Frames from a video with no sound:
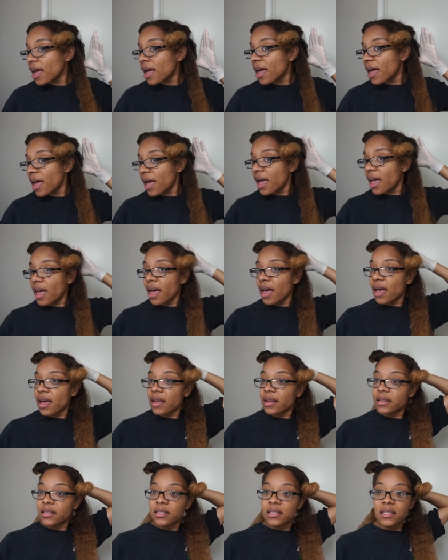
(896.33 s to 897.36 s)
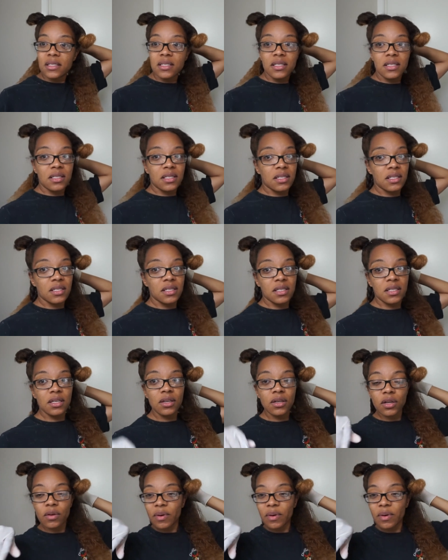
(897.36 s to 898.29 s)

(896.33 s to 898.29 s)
And, you know,